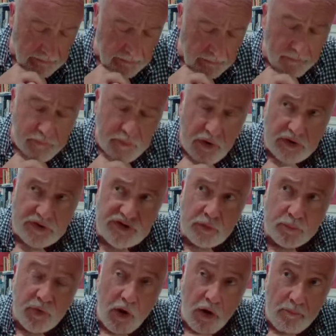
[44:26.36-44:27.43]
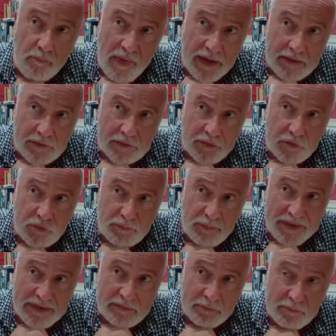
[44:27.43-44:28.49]
Um, Carmichael, who had
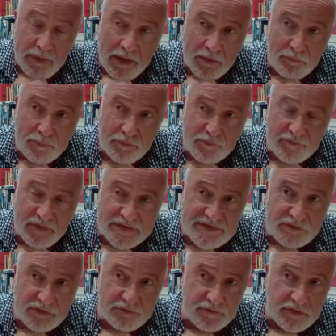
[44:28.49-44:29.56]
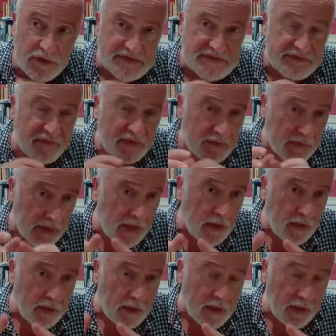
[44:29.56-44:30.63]
been a professor of philosophy
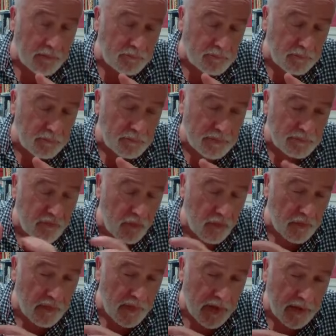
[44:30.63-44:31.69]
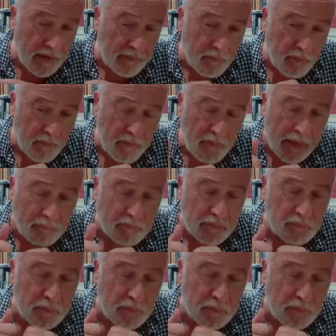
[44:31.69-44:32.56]
um, before, um, uh,